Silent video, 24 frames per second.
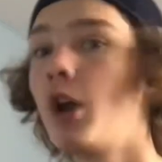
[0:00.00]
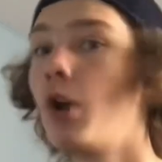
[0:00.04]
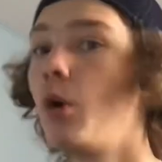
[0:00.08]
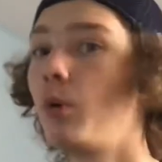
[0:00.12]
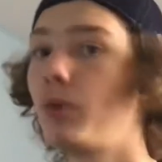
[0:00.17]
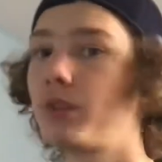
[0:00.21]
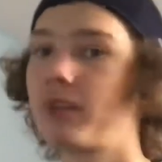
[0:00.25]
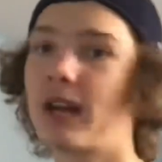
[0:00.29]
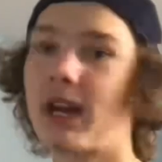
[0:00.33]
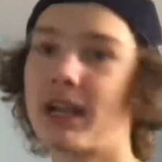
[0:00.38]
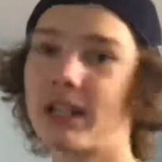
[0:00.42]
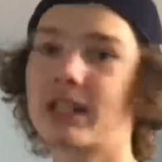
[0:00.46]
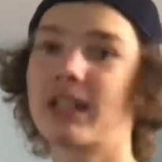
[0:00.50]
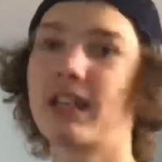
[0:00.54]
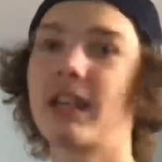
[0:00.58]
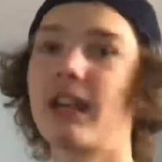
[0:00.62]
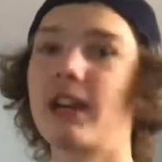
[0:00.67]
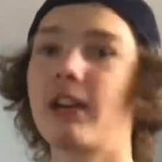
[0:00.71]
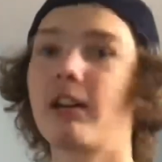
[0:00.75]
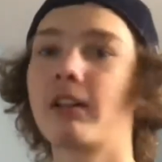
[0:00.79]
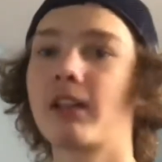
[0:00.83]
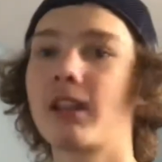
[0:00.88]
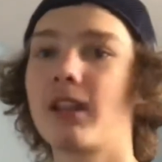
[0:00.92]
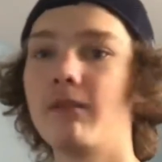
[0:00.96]
with guys like
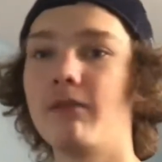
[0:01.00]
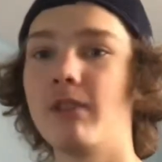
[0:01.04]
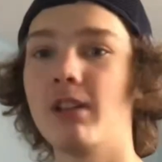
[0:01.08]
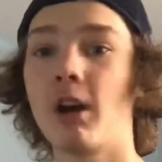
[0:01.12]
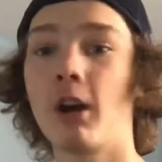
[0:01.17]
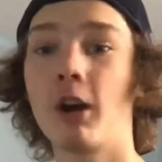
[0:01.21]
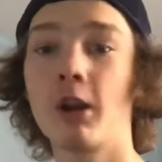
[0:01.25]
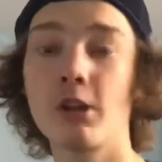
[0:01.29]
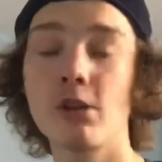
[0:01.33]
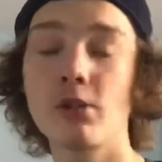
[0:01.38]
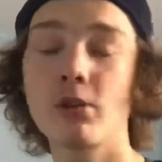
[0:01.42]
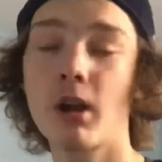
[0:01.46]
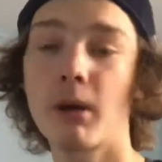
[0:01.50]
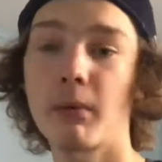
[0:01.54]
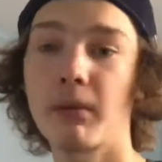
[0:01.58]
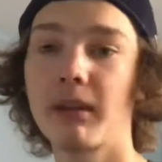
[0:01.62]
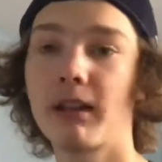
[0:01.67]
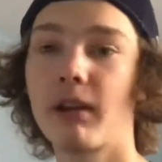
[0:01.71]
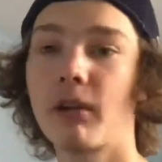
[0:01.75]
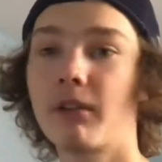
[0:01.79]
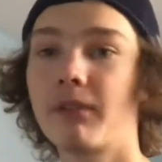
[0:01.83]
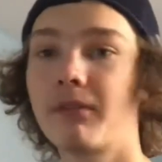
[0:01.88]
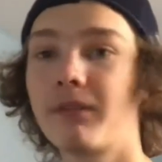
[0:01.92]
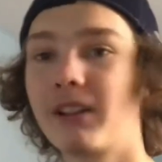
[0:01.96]
Aaron Kiviharju coming
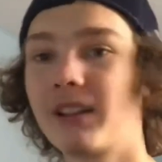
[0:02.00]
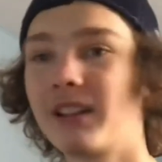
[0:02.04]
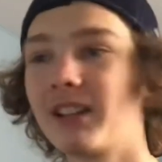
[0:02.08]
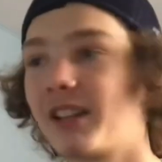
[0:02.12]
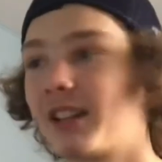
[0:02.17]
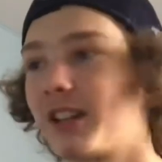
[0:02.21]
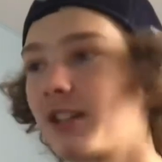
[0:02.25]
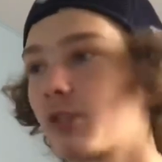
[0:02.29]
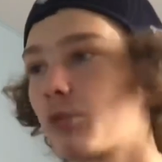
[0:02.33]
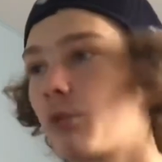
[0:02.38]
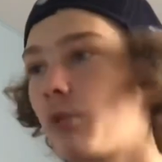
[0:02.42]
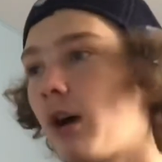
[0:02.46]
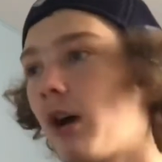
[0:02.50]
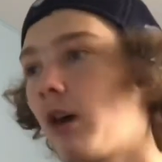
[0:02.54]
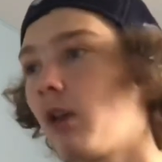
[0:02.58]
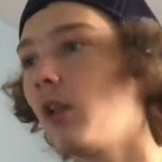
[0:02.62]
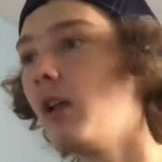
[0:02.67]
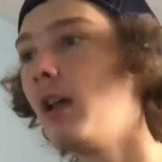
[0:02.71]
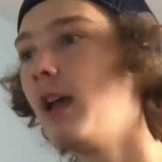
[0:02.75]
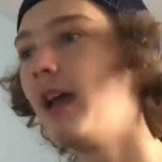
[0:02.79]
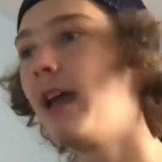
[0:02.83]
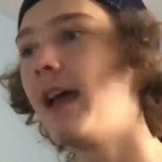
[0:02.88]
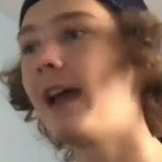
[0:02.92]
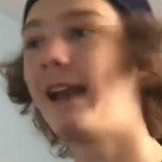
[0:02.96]
out of Finland as well,
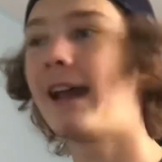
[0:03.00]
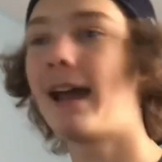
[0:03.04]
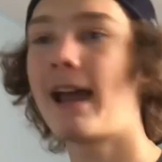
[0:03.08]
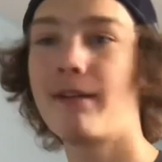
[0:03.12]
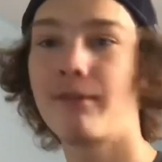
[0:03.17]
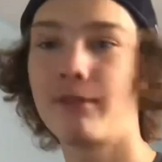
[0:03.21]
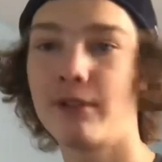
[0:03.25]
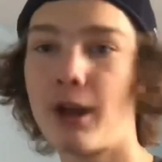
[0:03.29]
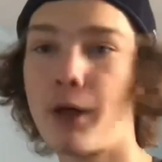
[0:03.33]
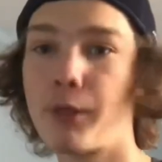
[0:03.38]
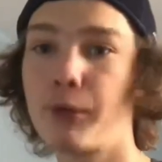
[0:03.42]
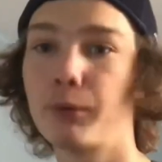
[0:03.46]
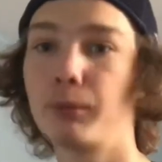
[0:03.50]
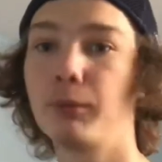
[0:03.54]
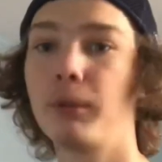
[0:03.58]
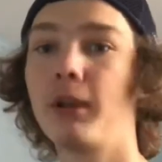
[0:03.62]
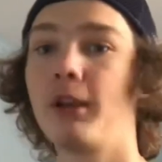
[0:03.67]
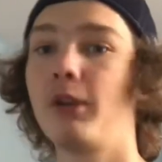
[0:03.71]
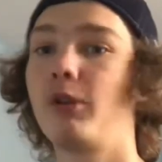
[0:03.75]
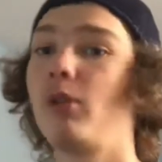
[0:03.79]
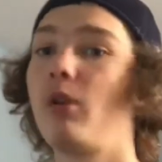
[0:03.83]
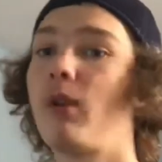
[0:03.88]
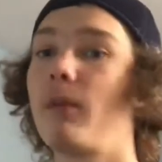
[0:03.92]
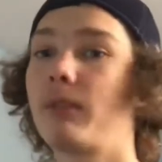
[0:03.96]
and I have another
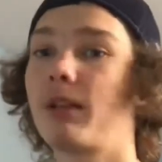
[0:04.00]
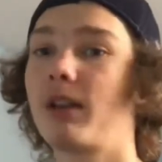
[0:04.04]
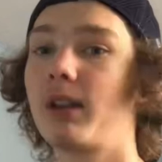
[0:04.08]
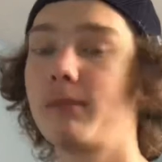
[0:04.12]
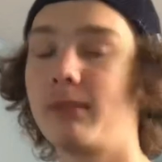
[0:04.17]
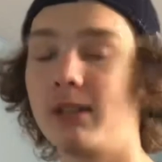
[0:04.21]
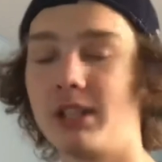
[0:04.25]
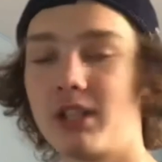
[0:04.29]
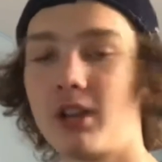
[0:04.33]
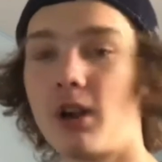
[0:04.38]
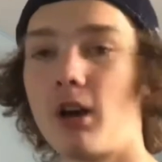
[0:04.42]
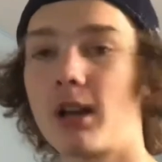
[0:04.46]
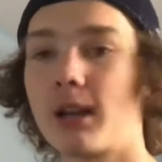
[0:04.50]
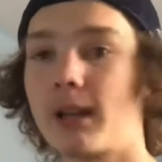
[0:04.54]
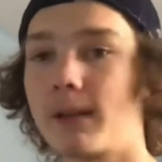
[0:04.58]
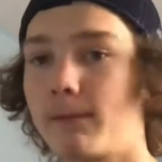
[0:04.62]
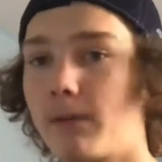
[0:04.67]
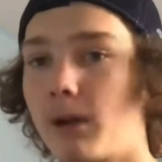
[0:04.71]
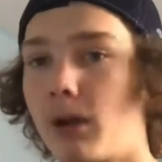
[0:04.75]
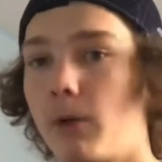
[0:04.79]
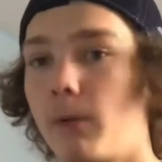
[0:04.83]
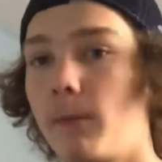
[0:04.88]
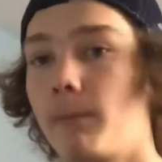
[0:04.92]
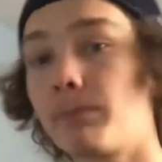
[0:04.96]
player who I'm going to be talking
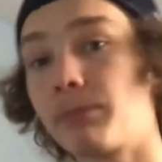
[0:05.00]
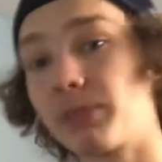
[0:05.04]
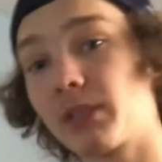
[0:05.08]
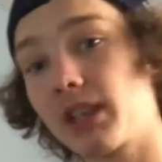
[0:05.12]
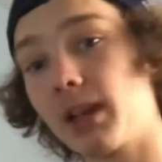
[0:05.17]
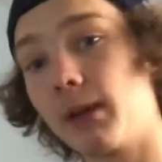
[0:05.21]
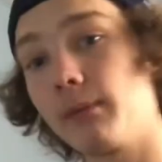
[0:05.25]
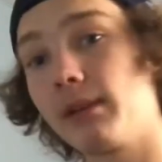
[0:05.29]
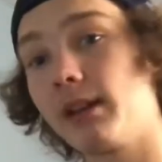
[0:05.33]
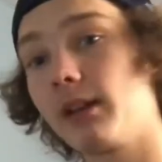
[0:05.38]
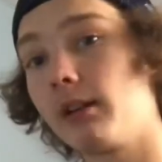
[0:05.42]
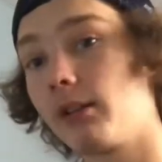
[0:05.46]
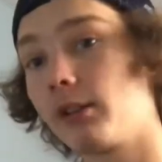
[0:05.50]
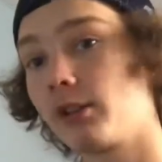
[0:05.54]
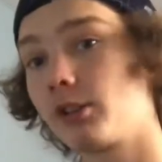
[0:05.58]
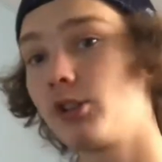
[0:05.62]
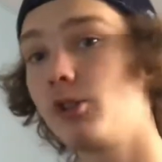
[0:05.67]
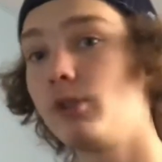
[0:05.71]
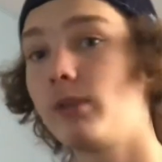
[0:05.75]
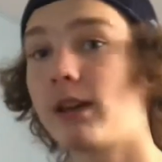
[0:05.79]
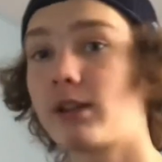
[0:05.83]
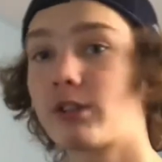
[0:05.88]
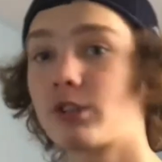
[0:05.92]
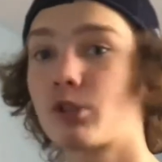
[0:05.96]
about coming out of the
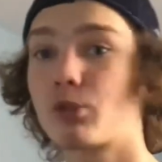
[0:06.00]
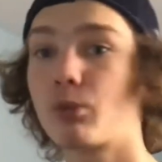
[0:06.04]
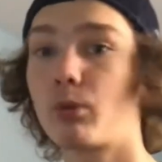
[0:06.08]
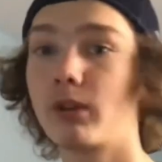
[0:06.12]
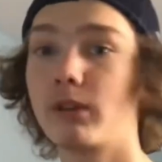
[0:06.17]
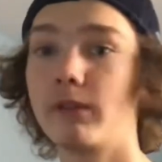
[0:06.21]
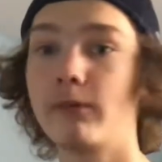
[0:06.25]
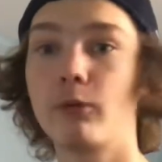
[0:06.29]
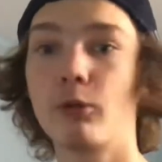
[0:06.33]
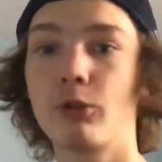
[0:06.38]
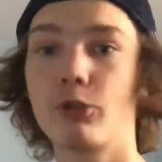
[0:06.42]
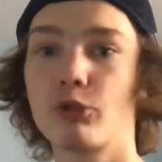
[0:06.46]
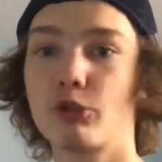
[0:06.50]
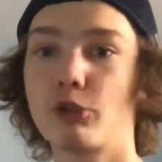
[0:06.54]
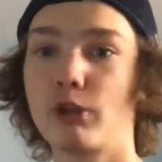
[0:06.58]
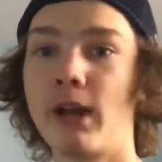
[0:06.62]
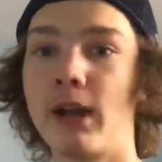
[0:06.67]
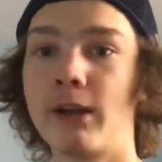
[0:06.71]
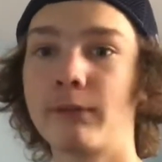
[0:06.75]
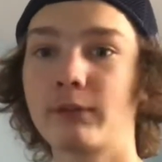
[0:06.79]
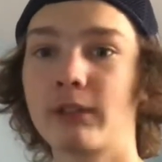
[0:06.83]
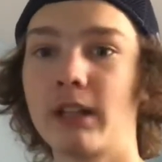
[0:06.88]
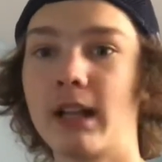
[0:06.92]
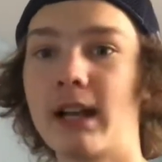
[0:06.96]
2024
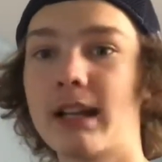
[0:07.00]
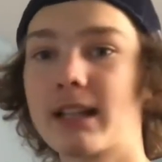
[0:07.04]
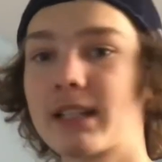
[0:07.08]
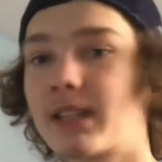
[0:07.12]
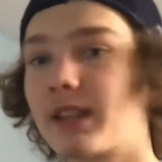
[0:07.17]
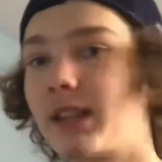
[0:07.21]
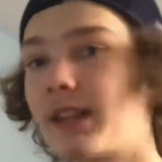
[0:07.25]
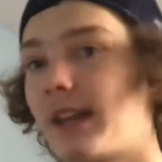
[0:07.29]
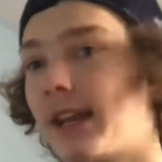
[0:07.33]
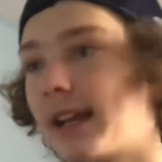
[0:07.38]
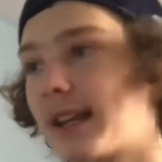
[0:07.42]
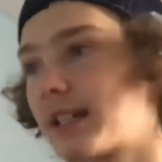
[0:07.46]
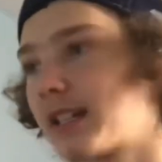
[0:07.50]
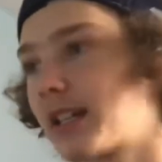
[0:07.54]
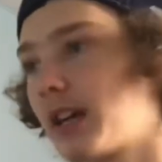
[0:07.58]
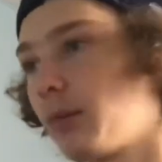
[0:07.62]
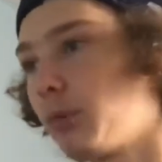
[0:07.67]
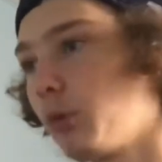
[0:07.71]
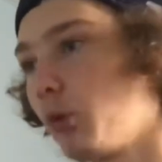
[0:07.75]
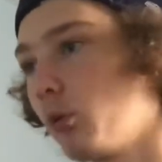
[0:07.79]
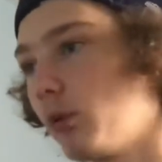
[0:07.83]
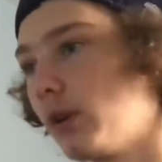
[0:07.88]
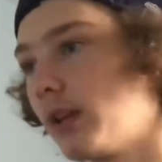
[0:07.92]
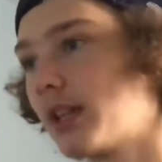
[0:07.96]
draft class in the next
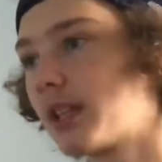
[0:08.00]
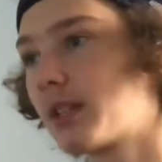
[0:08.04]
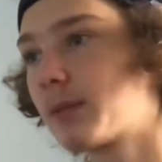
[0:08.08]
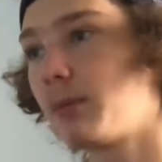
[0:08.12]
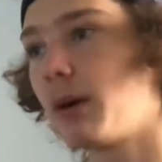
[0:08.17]
couple weeks.